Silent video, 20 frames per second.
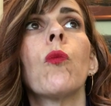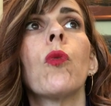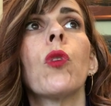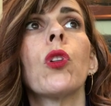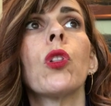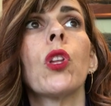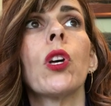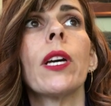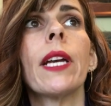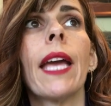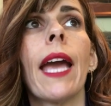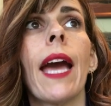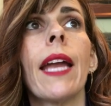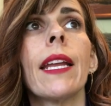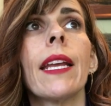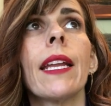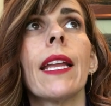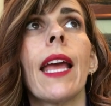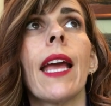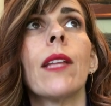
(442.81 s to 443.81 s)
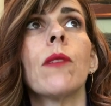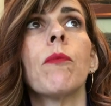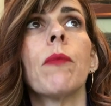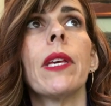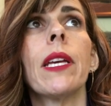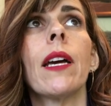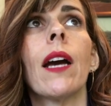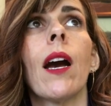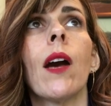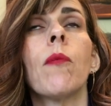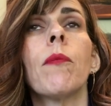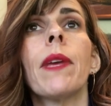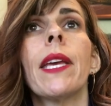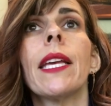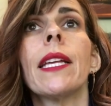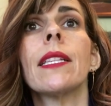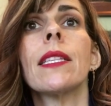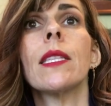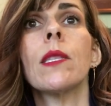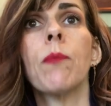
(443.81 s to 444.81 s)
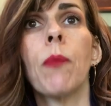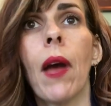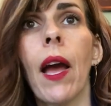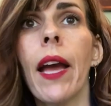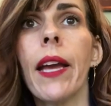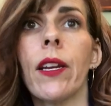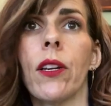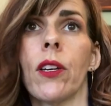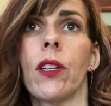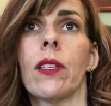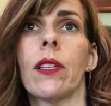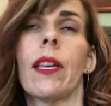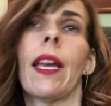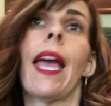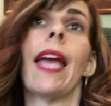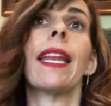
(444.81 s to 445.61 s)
will look at it and become inspired?